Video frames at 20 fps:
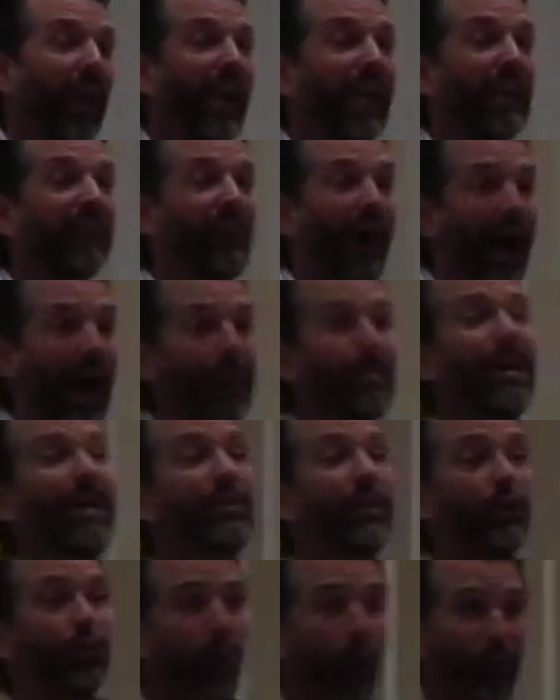And if I'm
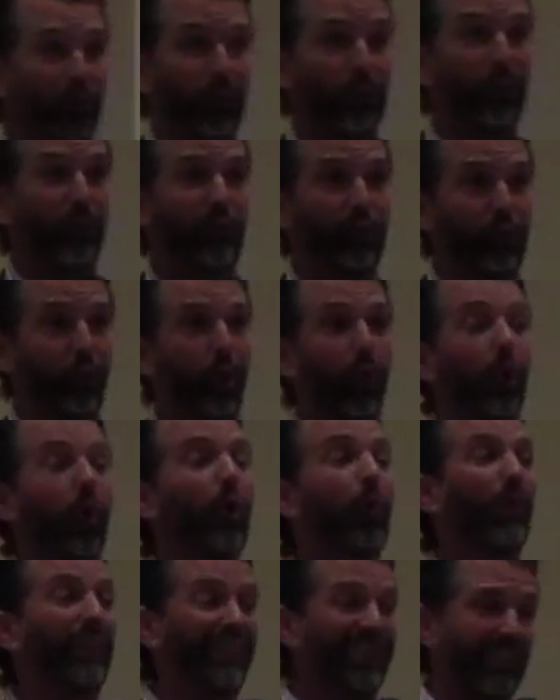at the grocery store
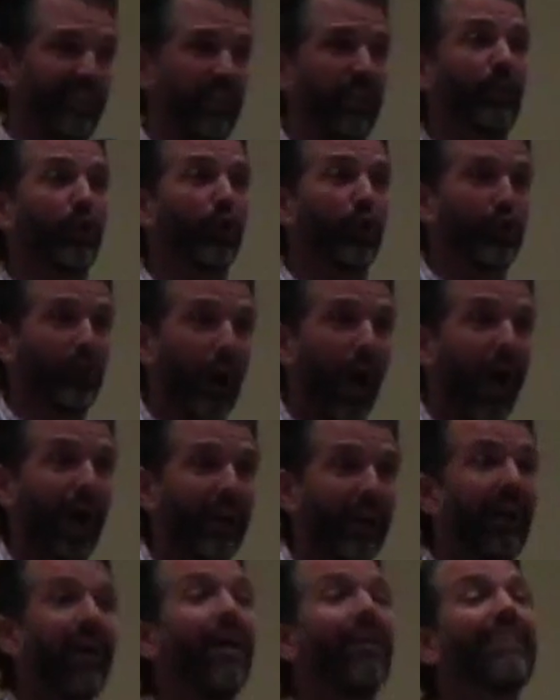with sticker
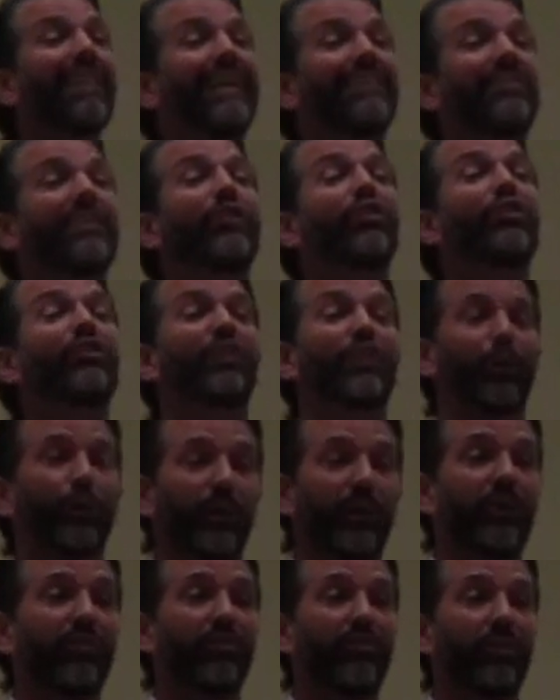shock, that's a
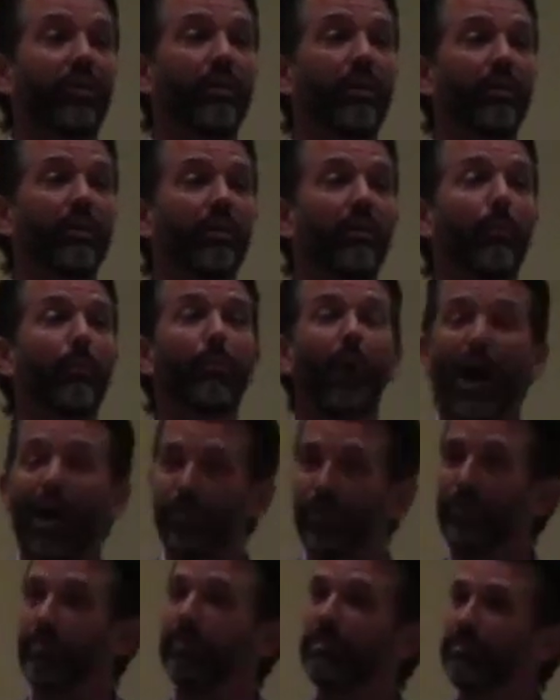serious
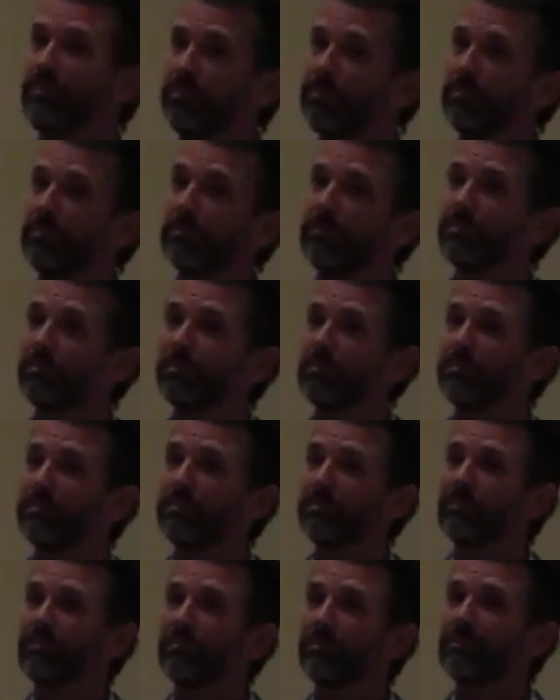
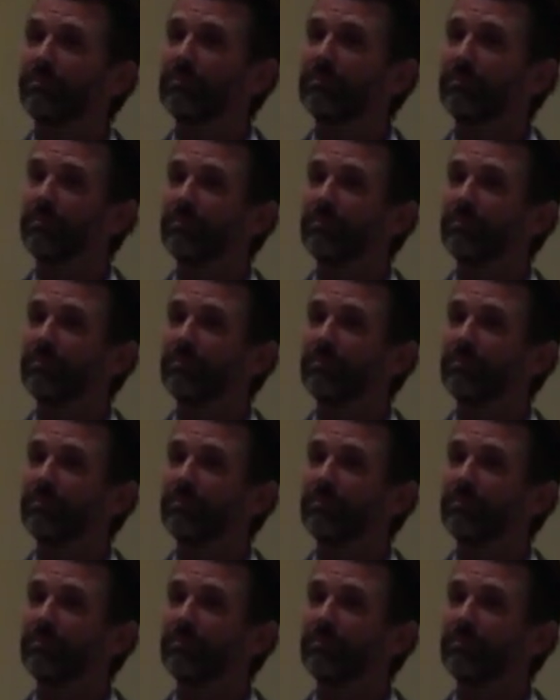problem.